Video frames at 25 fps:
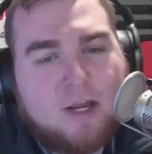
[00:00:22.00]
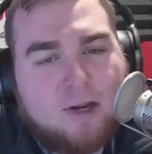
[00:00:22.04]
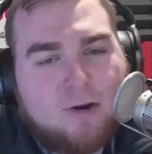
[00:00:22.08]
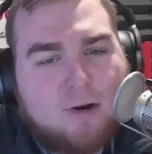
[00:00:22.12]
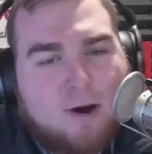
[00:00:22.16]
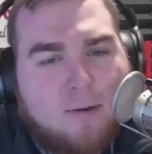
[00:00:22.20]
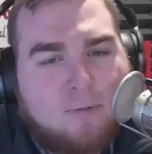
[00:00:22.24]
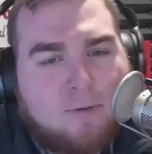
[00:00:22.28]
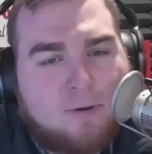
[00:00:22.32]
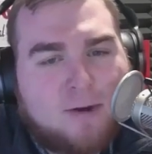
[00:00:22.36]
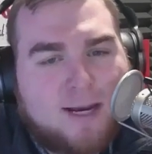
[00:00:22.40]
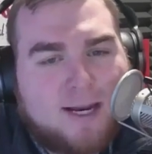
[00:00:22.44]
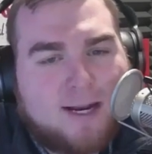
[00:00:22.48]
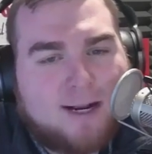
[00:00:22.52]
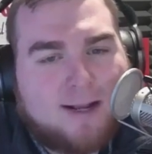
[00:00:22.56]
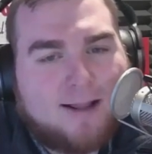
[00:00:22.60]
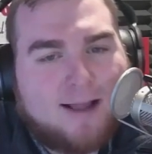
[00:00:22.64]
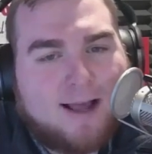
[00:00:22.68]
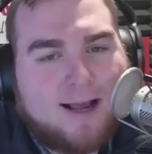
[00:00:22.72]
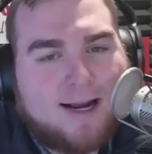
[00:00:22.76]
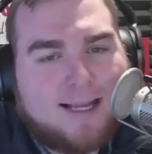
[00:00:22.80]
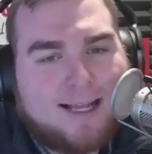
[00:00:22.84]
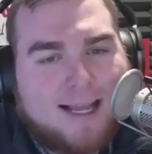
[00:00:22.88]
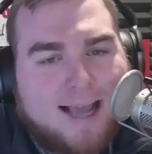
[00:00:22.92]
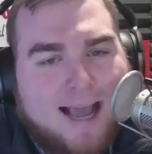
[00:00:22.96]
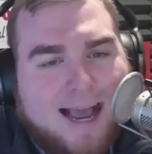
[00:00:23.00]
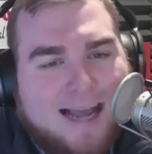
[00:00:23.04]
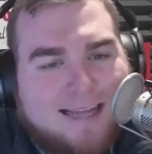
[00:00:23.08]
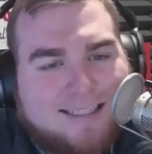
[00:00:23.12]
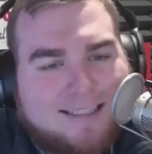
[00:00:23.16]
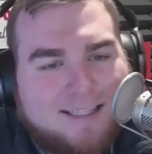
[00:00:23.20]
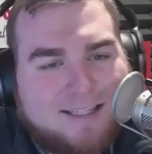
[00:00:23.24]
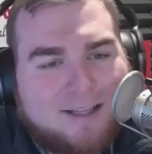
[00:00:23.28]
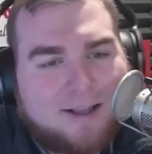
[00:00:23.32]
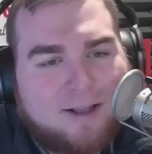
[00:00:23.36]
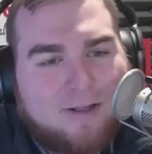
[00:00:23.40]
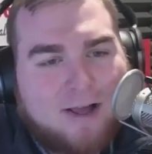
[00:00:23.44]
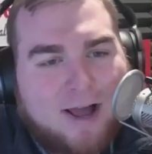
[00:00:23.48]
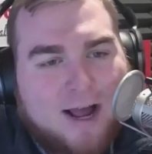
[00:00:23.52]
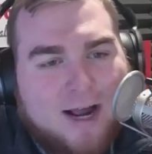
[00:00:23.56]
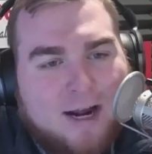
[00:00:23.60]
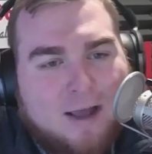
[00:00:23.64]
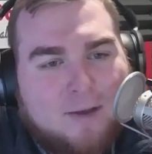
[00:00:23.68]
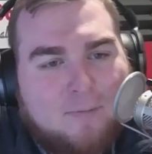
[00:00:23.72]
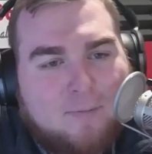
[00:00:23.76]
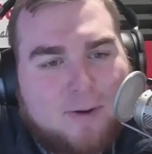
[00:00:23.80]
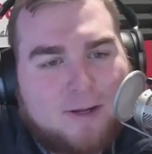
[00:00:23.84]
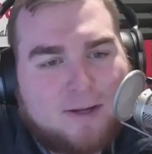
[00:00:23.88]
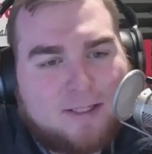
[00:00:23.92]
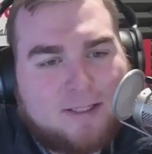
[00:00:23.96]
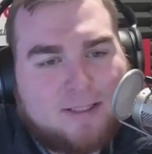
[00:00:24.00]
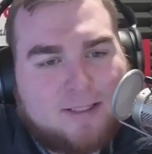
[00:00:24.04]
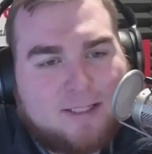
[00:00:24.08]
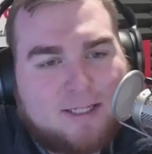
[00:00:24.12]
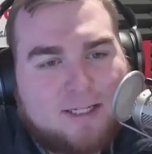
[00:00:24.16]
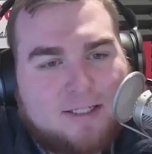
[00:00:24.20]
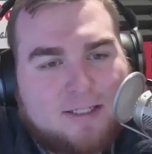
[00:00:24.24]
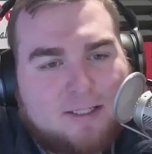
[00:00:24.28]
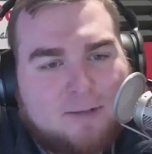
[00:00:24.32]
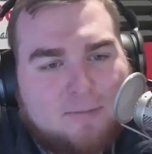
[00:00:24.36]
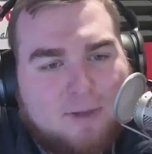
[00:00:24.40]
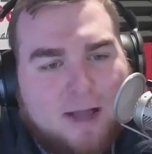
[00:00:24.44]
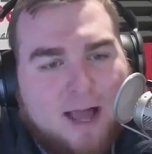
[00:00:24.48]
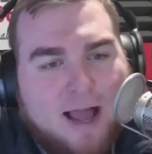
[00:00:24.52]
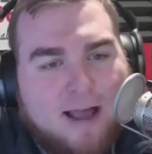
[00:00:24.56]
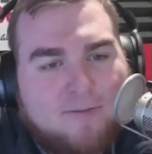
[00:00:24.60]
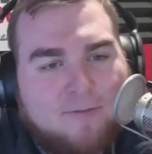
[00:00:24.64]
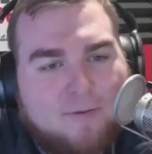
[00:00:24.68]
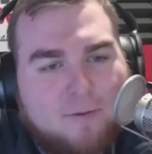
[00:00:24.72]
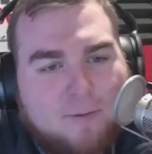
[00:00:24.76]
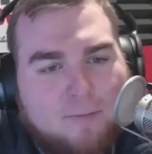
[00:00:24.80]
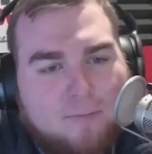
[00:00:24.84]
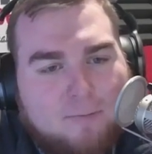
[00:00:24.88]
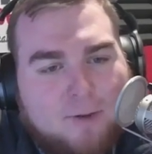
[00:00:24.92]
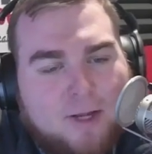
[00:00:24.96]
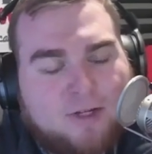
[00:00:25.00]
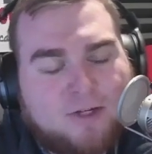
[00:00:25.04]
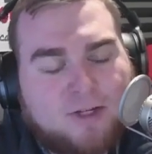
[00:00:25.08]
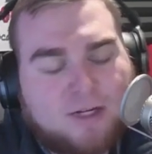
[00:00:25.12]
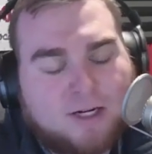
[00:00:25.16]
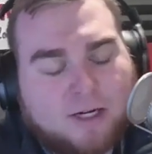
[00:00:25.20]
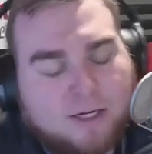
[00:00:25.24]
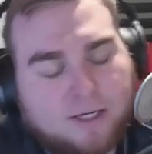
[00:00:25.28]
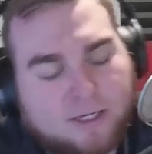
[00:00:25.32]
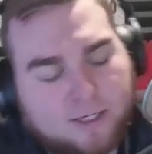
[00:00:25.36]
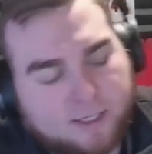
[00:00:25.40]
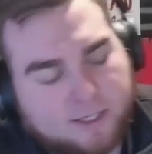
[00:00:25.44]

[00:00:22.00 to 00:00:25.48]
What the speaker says: you're able to get a lot of guys in the lineup and see some live pitching.